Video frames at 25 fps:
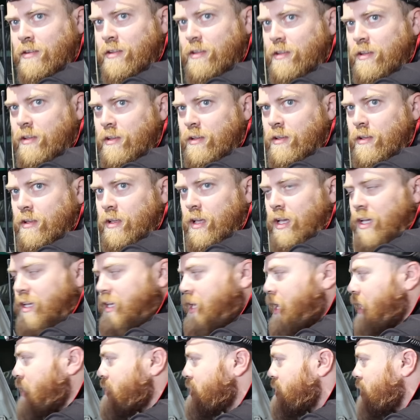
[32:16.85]
All right.
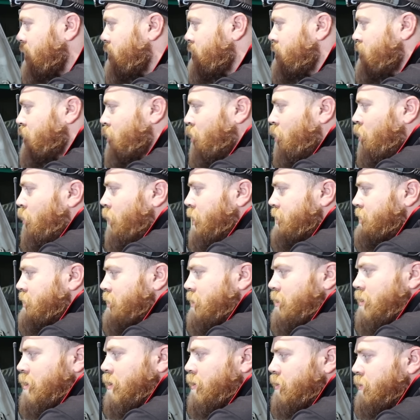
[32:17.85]
Okay, so you're always
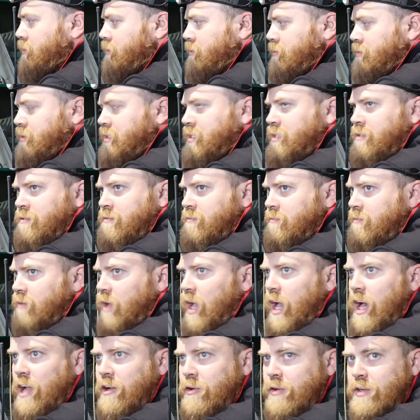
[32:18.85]
going to lose
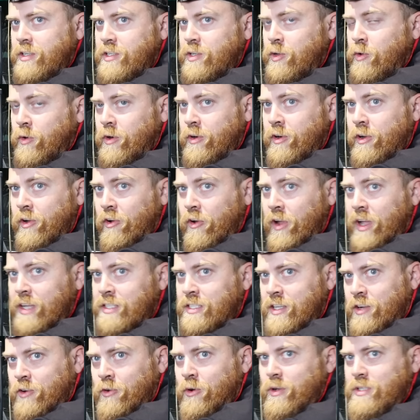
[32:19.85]
100 to 200
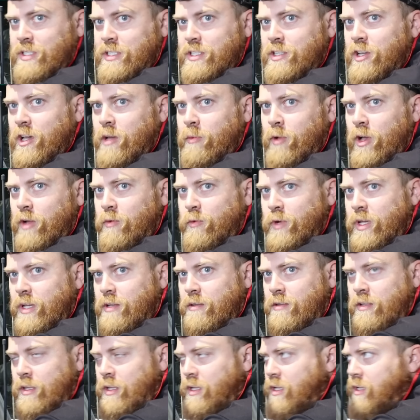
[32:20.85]
degrees across the turbine
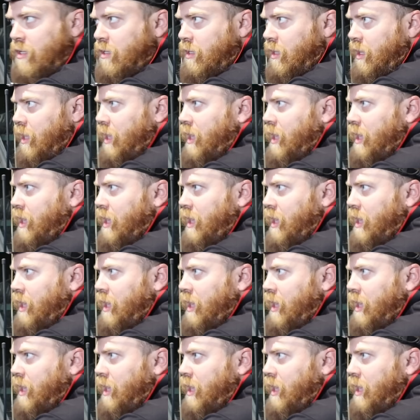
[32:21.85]
wheel. Yep.